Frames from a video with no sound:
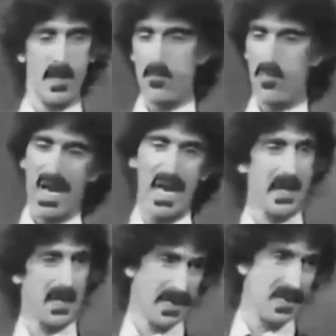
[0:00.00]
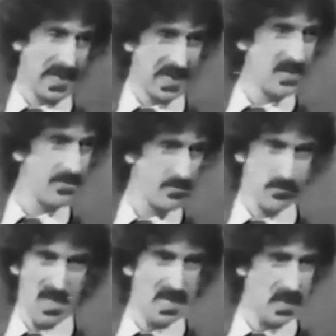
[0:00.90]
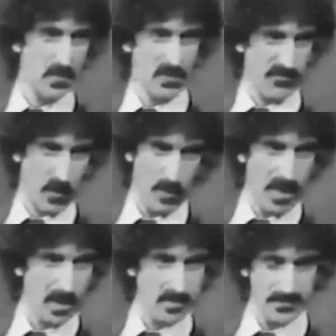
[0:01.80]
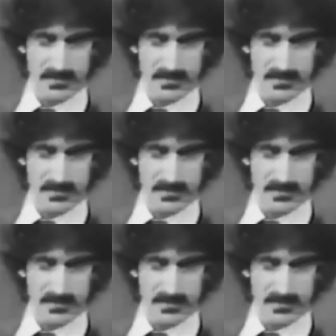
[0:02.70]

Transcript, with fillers: and bad in any medium or format